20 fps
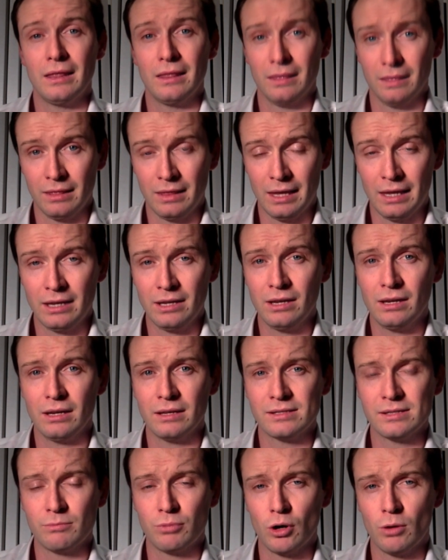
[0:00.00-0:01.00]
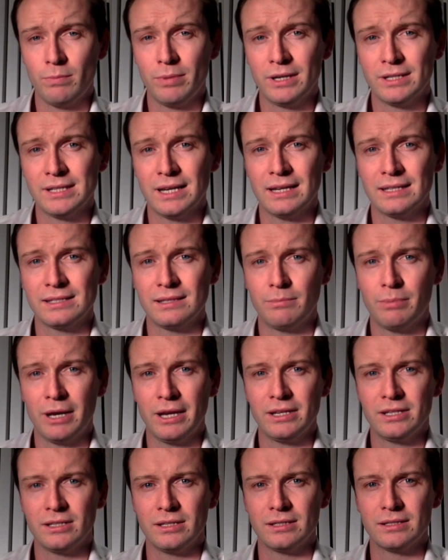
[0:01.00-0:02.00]
Then it's appropriate to ask the
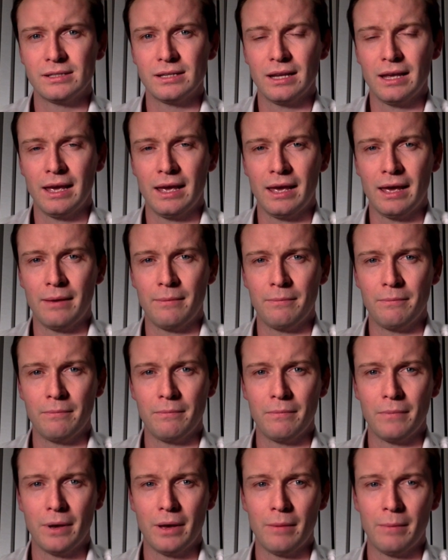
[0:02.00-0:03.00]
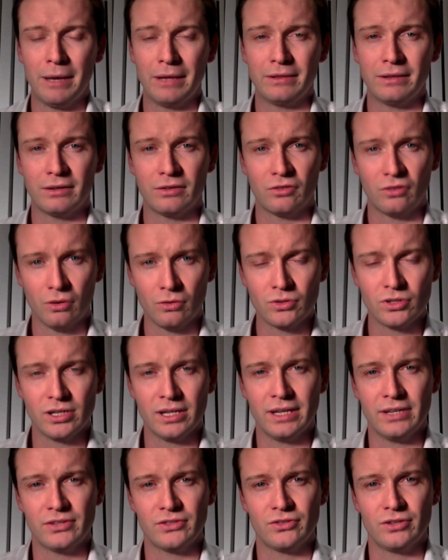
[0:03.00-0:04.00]
patient about their social
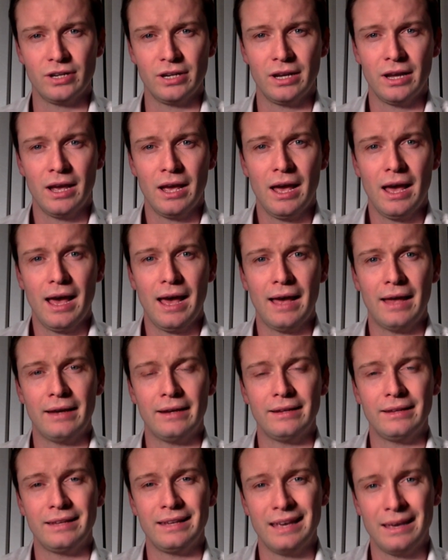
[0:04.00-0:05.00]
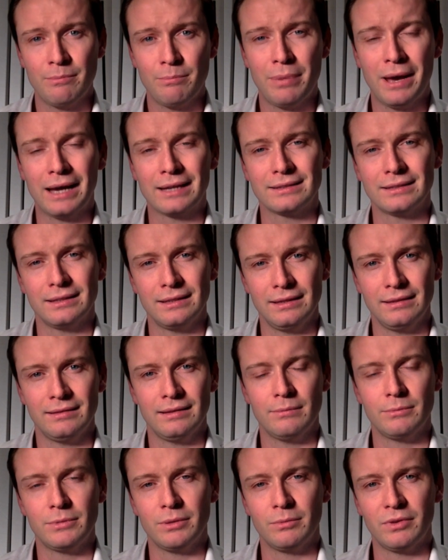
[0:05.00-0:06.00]
history and the impact that these
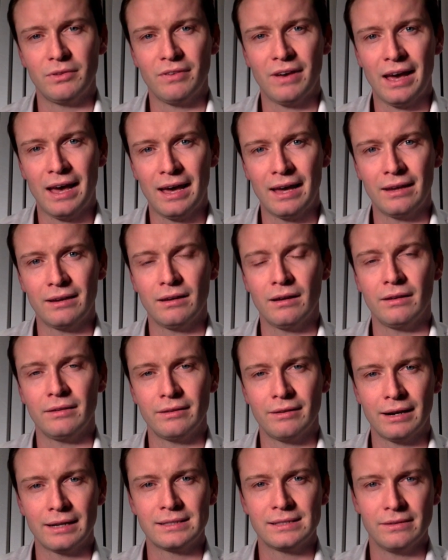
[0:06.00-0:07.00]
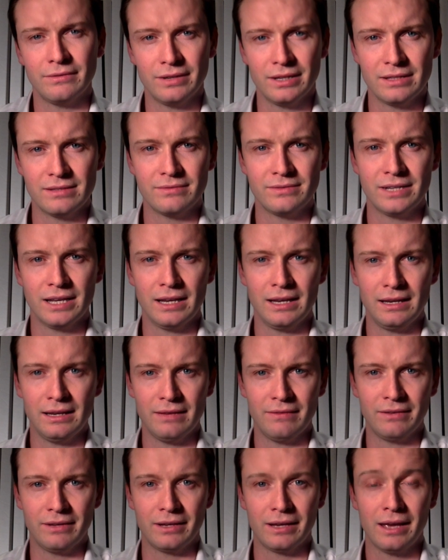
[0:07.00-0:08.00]
symptoms have had on their activities of daily
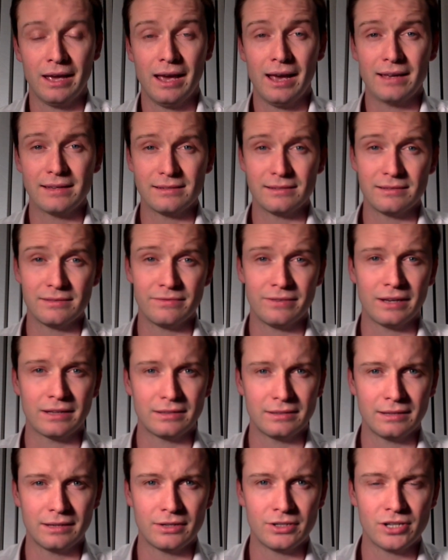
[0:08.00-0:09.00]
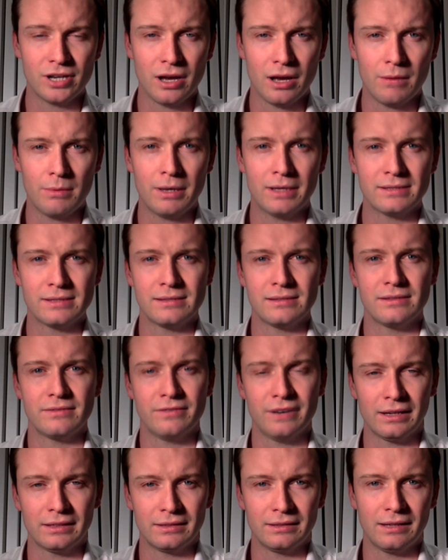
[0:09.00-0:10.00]
living. Has this affected their job? Has this
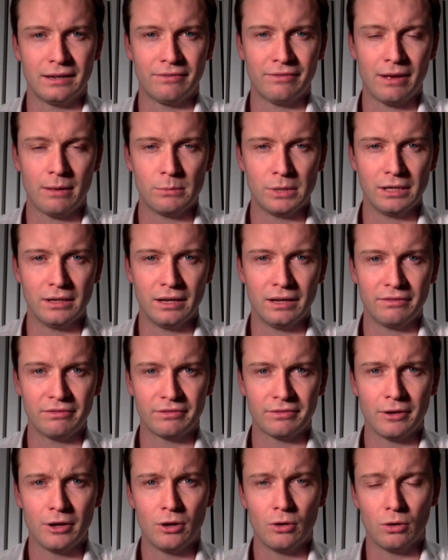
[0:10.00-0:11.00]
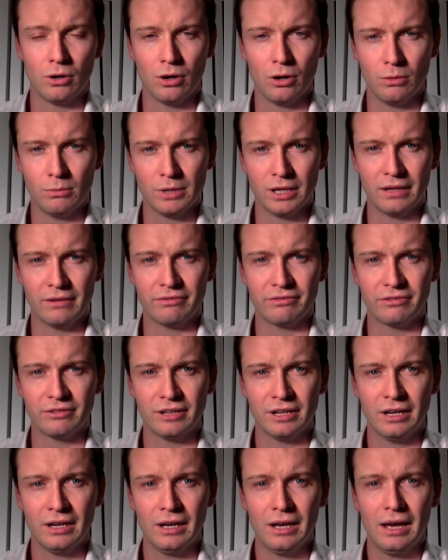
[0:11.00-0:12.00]
affected their family life or home life?
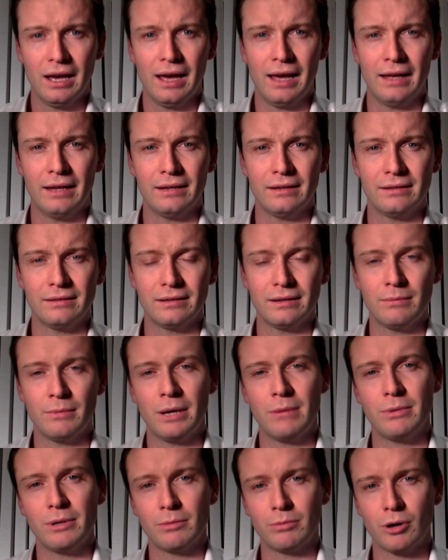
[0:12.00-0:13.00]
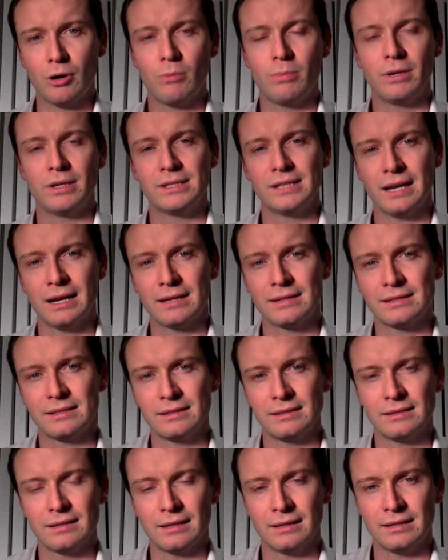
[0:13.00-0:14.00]
And it may be appropriate to ask
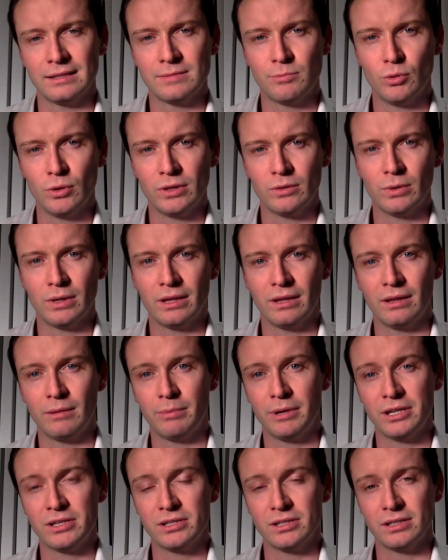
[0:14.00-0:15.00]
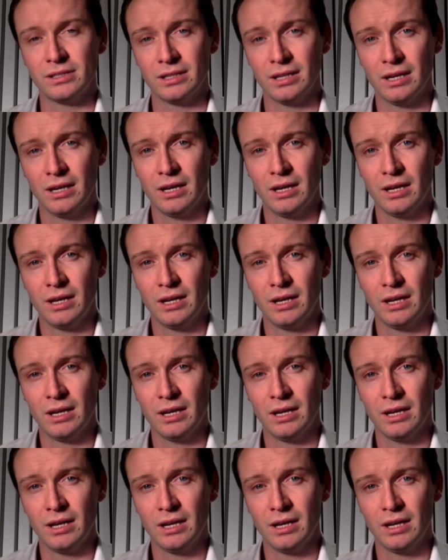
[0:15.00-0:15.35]
this, at this point, whether the patient